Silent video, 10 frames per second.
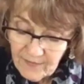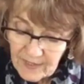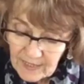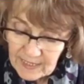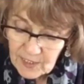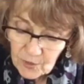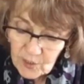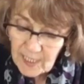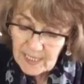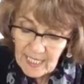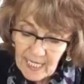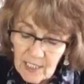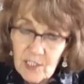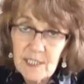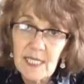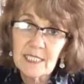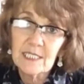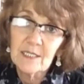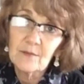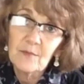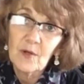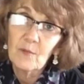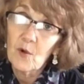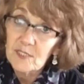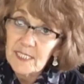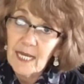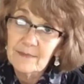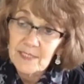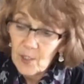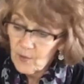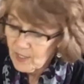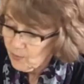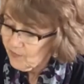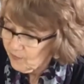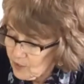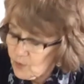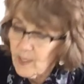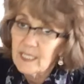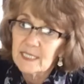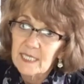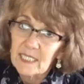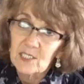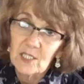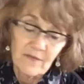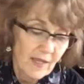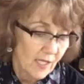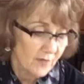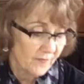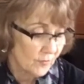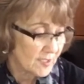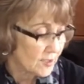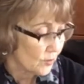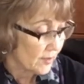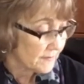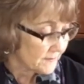it, it's usually in the Asian section. Most times, though, in the refrigerated section of a health food store.